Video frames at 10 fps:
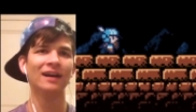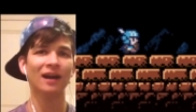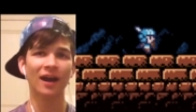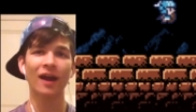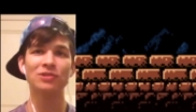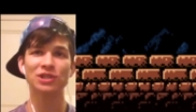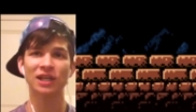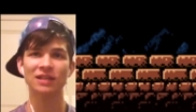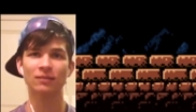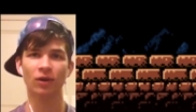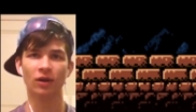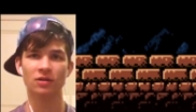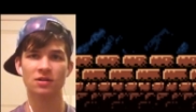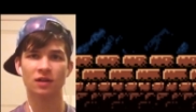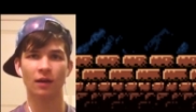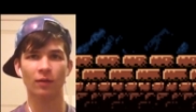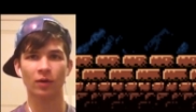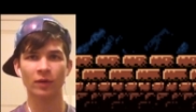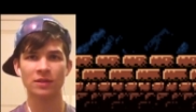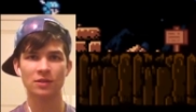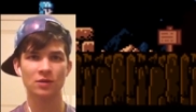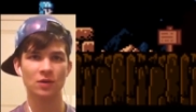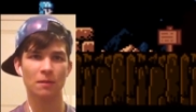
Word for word: Alright, just taking some cautions. Alright, we're going to